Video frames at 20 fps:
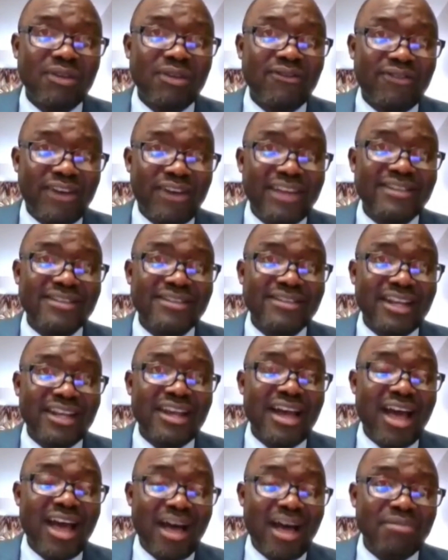events that
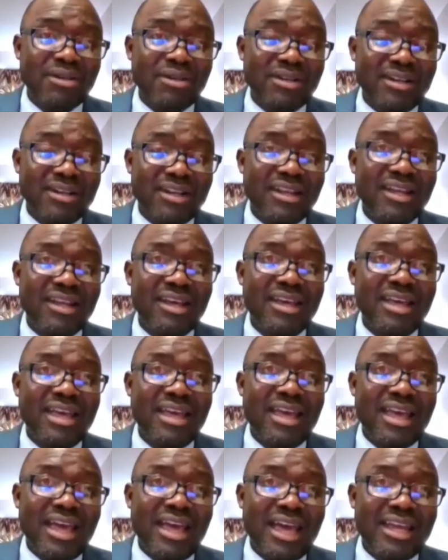happened
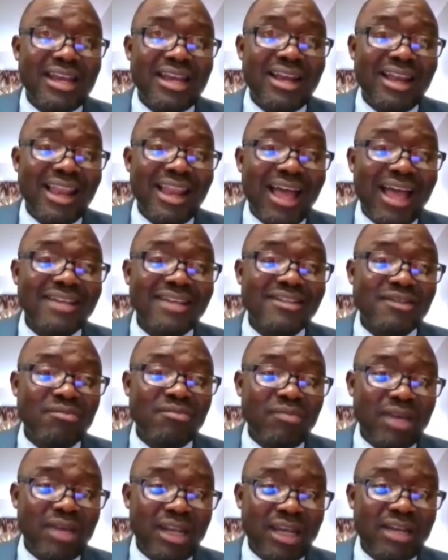at the last
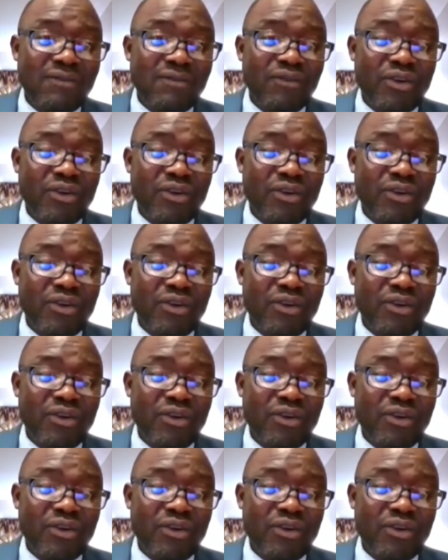minute.